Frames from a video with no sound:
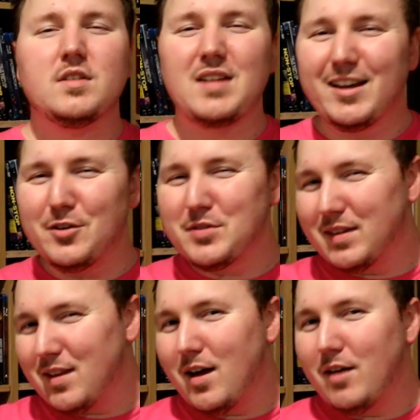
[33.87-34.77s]
Psychos
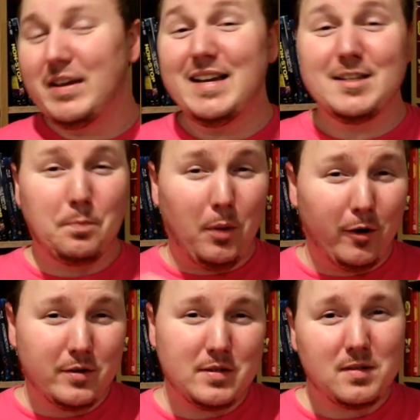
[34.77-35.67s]
in Love is
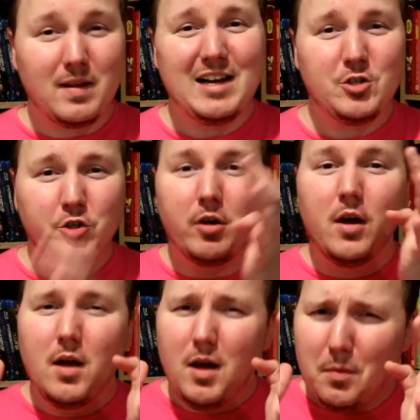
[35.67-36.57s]
part slasher,
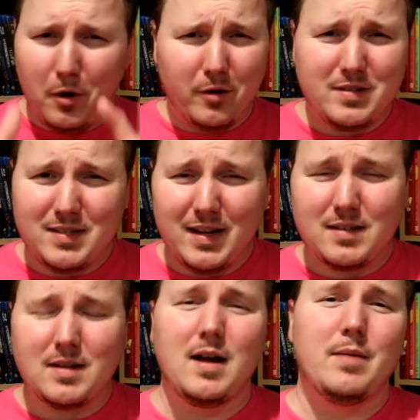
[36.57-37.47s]
part sex
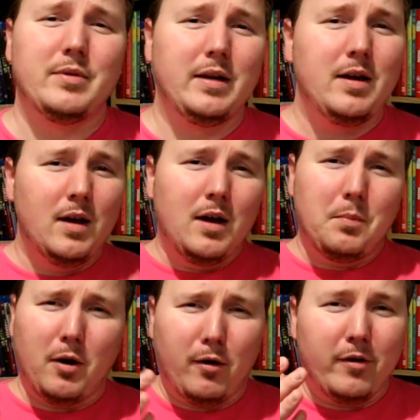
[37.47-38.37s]
comedy,
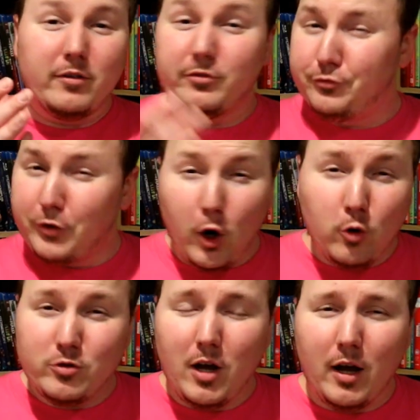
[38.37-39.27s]
part
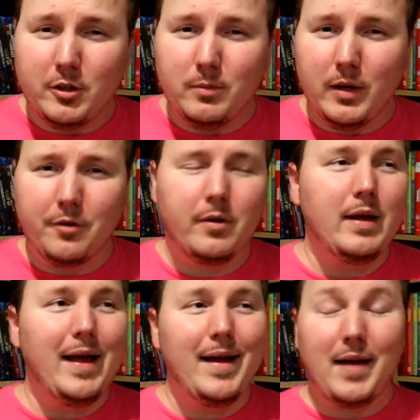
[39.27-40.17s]
faux documentary,
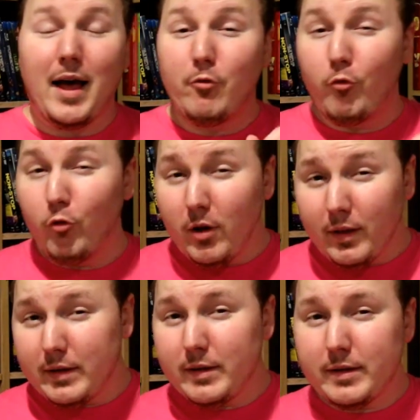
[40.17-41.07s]
and I
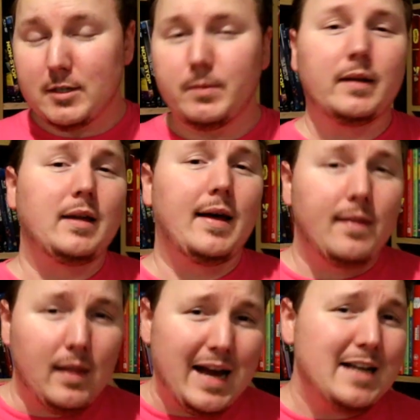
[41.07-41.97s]
really didn't expect that
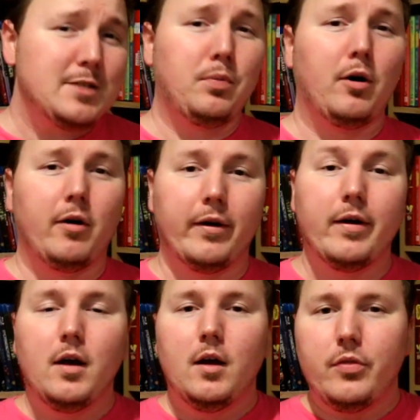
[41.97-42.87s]
last part.
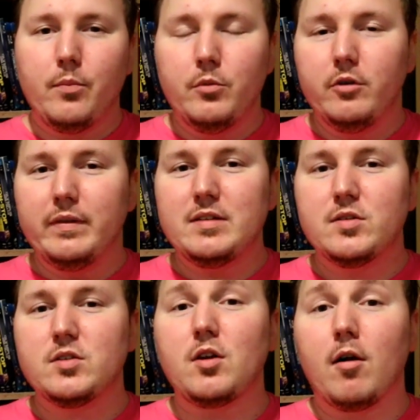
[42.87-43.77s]
The movie
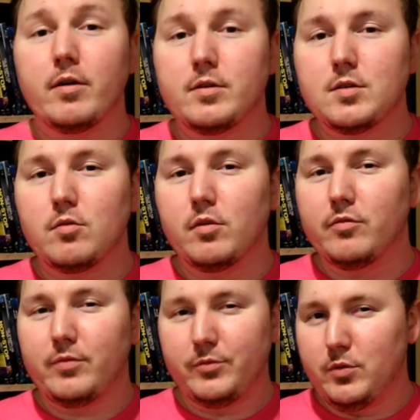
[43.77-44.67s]
starts sort
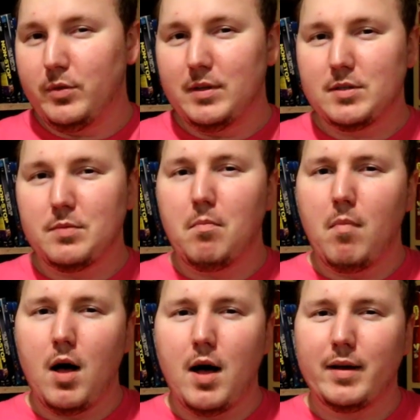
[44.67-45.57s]
of doing this
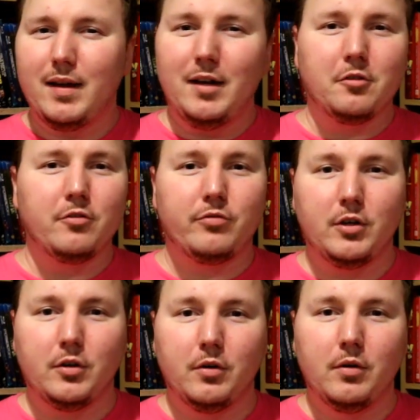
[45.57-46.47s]
mock
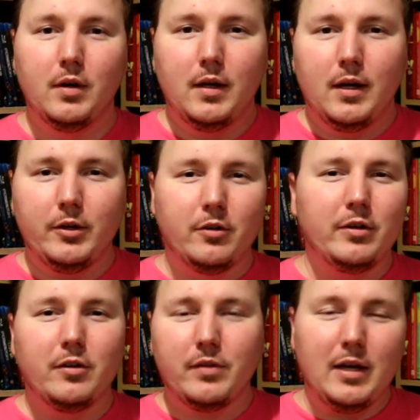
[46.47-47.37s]
interview, and you don't
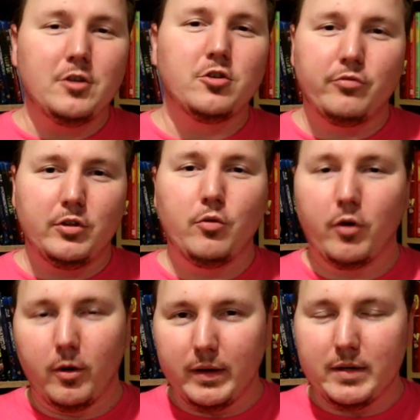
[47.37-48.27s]
hear the
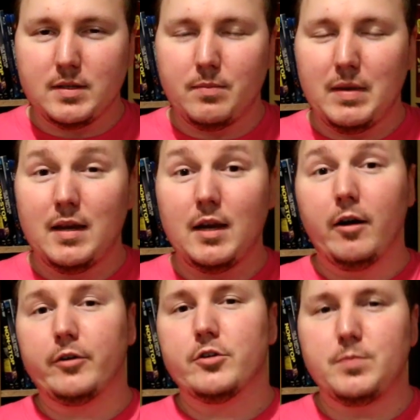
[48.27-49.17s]
interviewer, but it's the main
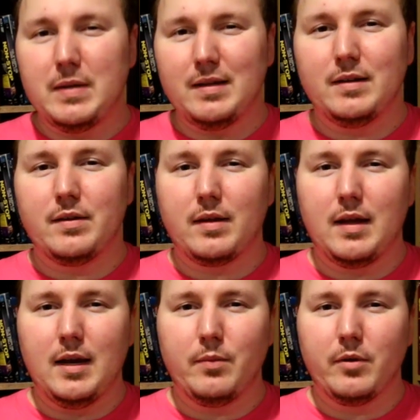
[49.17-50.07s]
character speaking into the
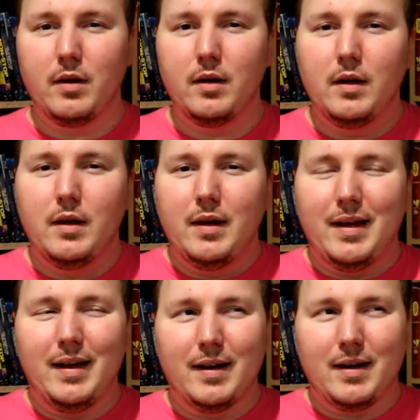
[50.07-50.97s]
camera,
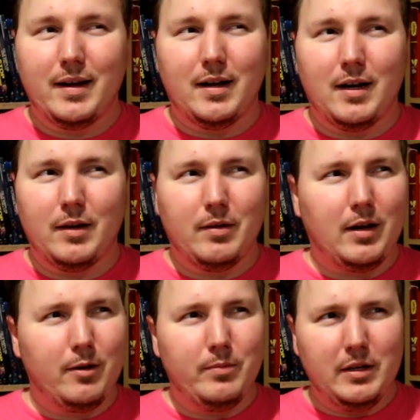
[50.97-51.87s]
and
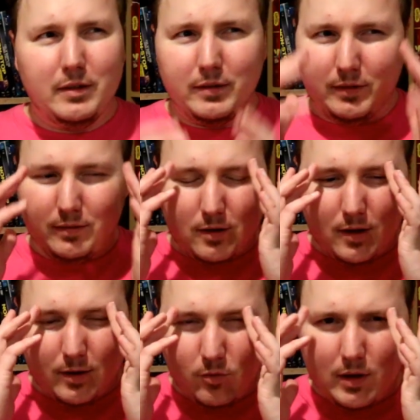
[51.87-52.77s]
I immediately
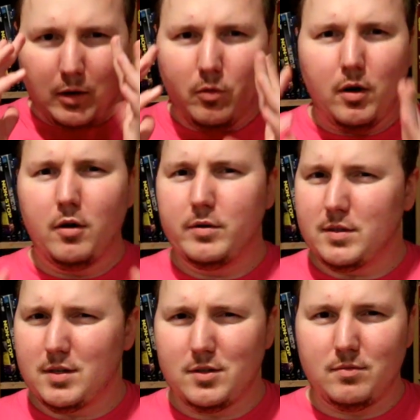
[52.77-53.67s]
thought, wow, whoa, is
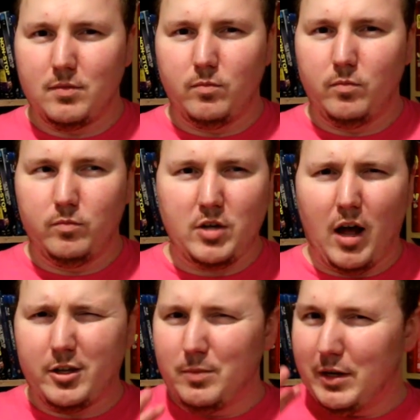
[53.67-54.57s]
this a
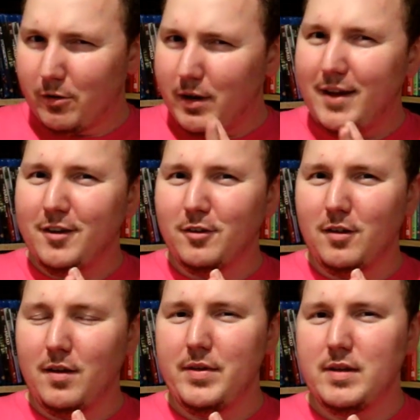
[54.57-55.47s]
documentary angle
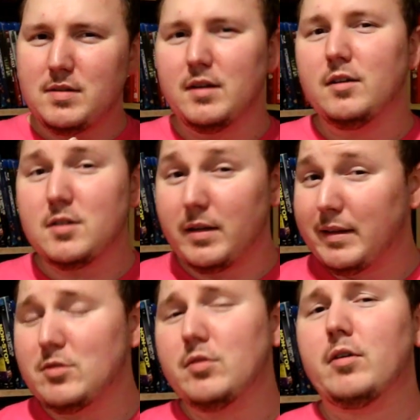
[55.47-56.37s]
on this? It looks like
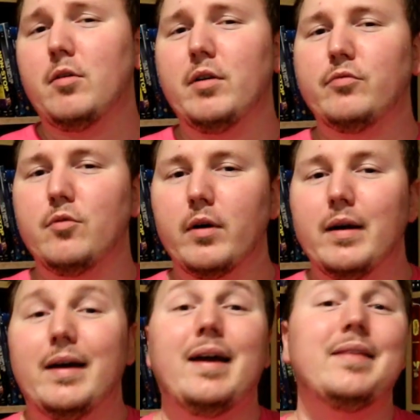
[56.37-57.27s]
that's what they're going for,
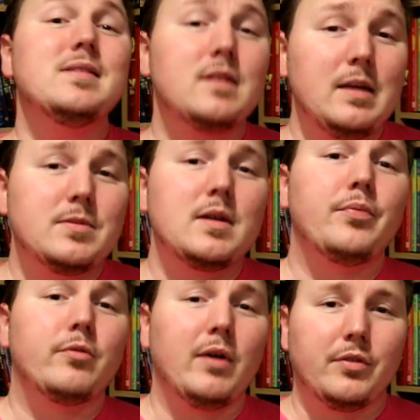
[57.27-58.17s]
and this keeps up
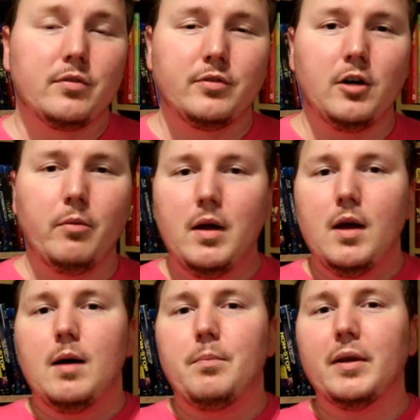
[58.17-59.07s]
throughout the film,
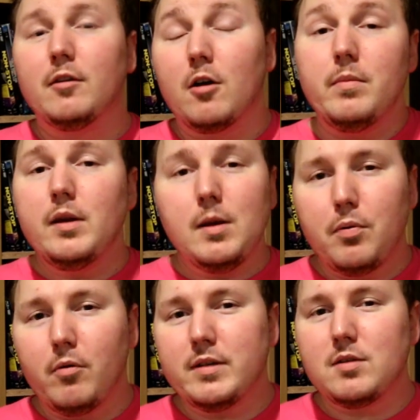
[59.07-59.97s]
but there are many
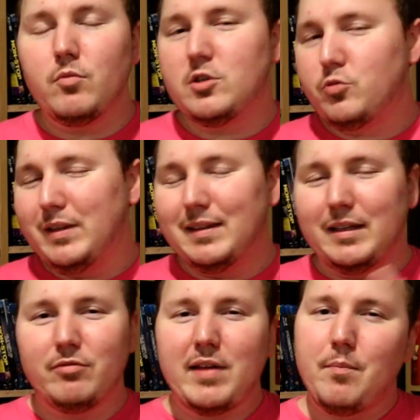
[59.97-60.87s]
points in which we
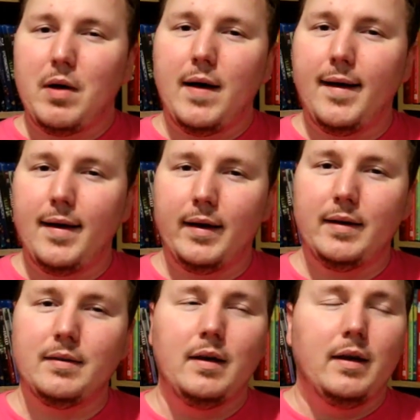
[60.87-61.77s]
leave that
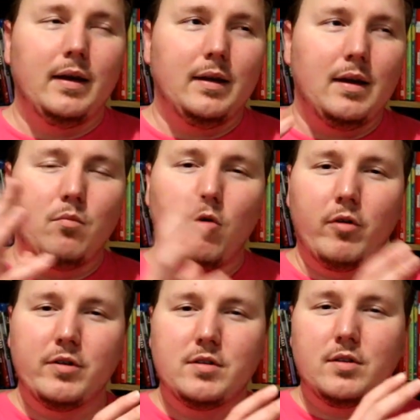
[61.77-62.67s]
behind and get
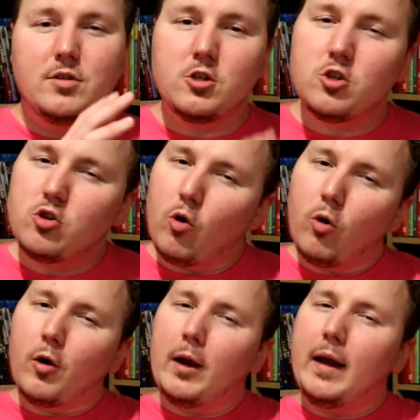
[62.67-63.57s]
more into the
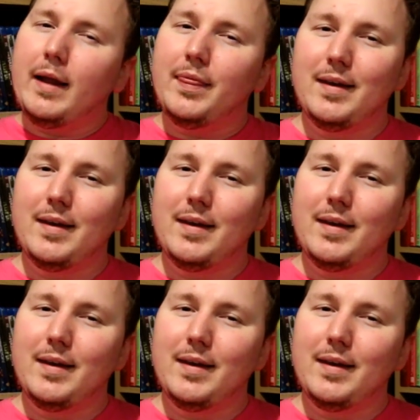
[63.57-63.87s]
story and the